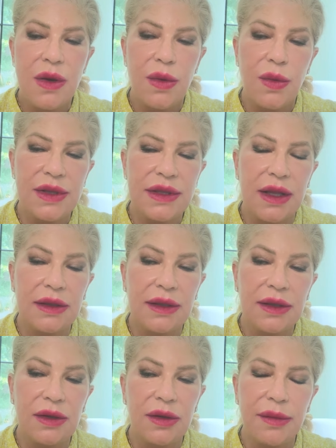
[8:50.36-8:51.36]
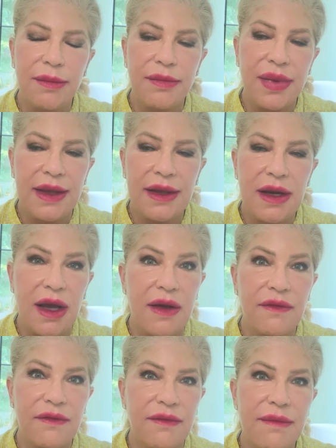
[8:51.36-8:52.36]
with a little bit
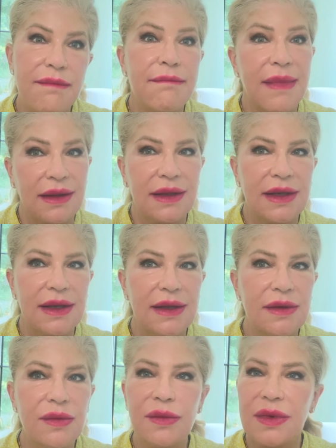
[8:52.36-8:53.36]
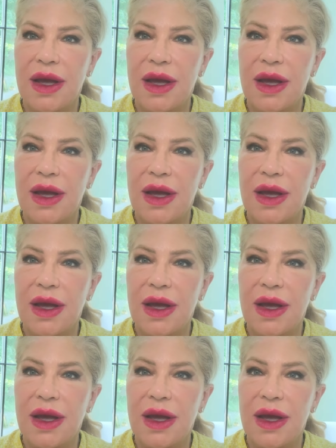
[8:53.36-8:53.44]
of melanin,